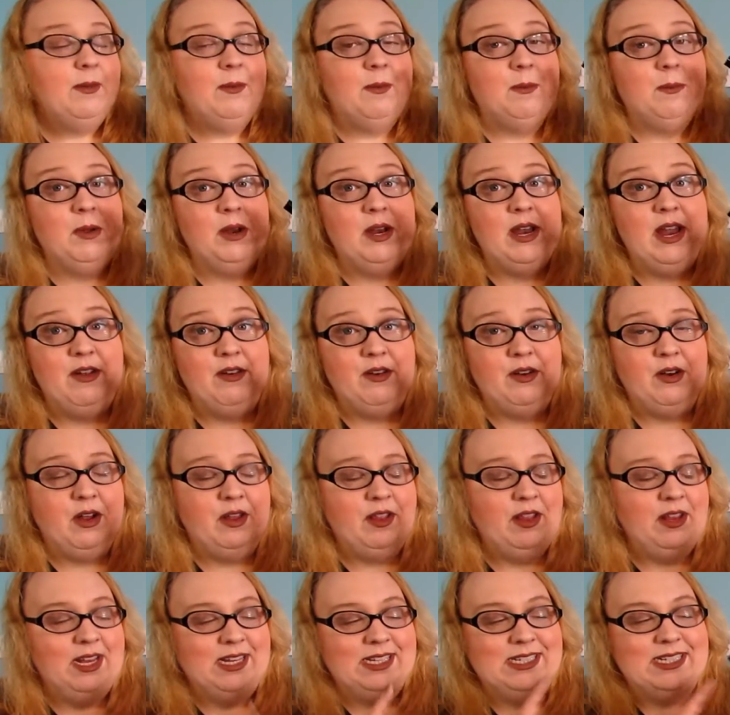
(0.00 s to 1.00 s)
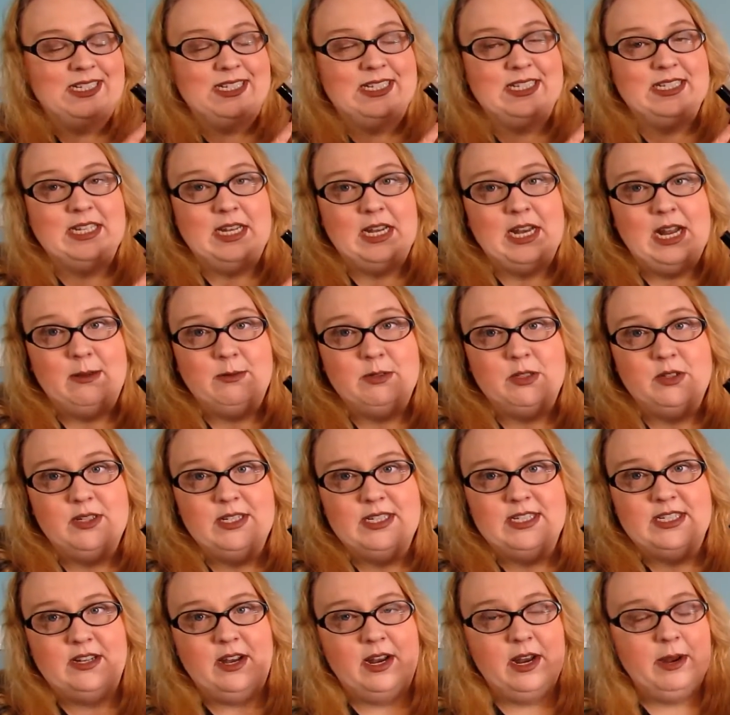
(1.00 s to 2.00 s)
But nonetheless, this is an absolutely
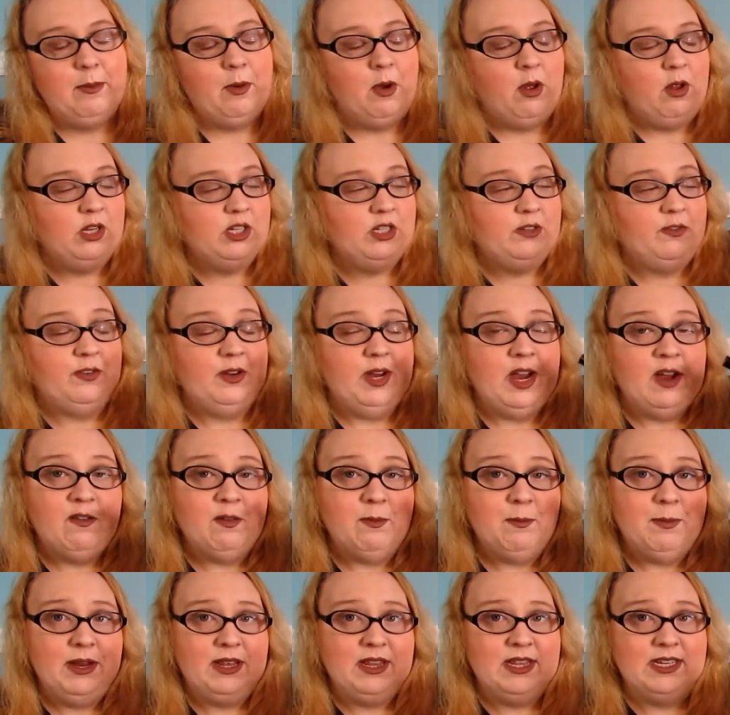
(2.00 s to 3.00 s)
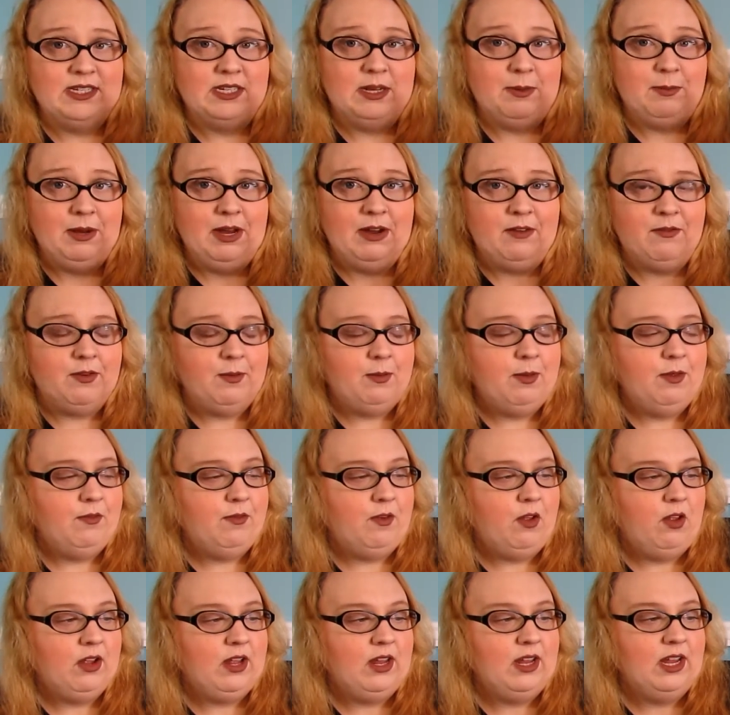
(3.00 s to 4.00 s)
stunning polish. If you haven't picked this up yet from the
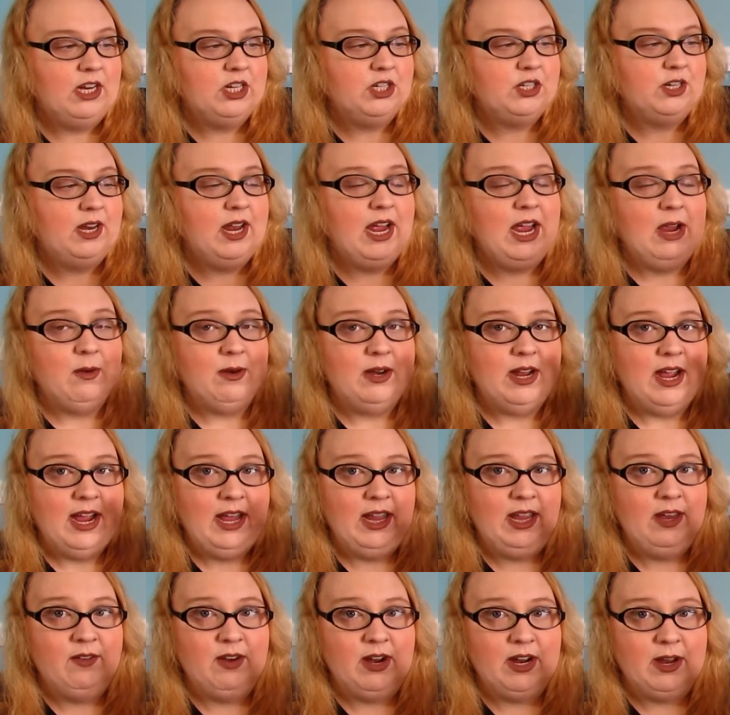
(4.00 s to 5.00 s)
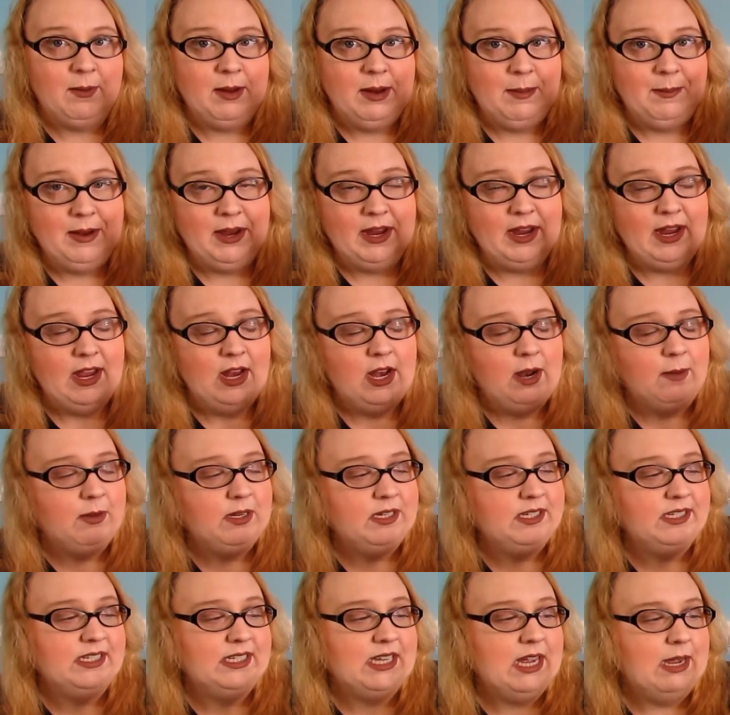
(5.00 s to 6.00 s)
fall collection, I would highly recommend picking it up
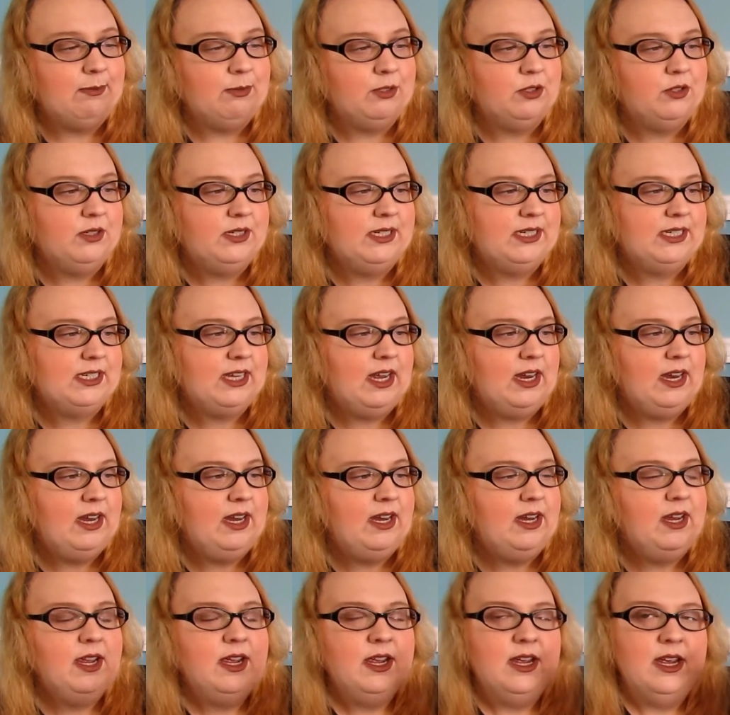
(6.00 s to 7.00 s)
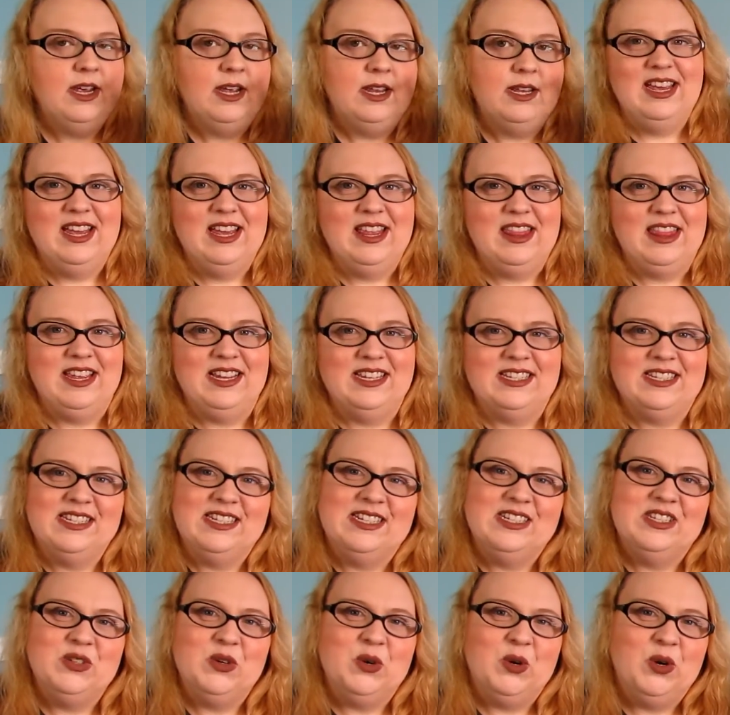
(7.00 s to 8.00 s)
because it's absolutely stunning. This
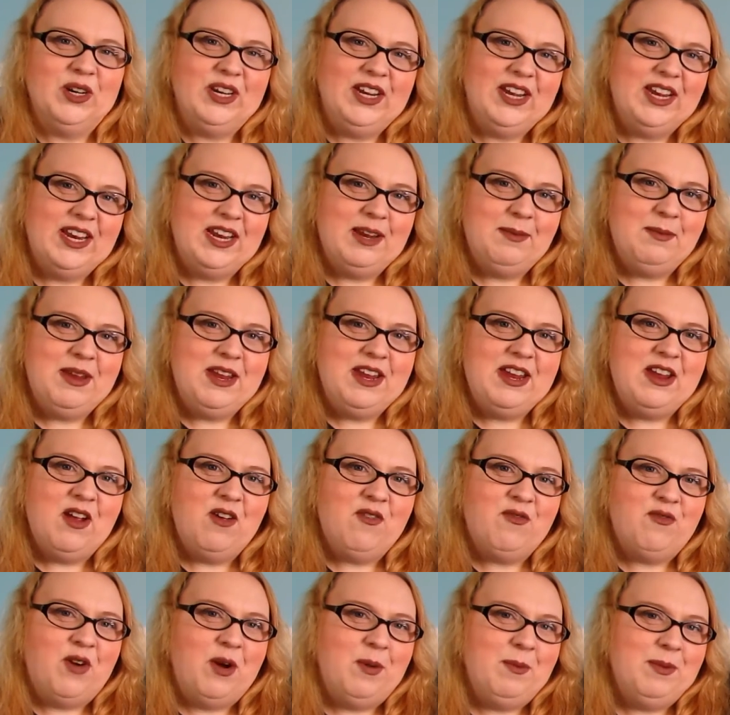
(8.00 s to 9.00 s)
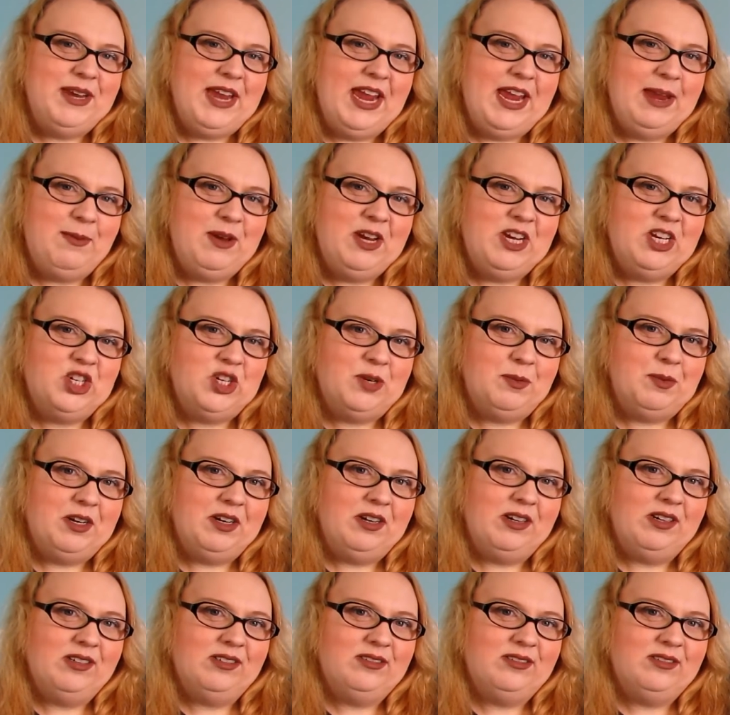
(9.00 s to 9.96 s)
is Orchidding Me from KB Shimmer.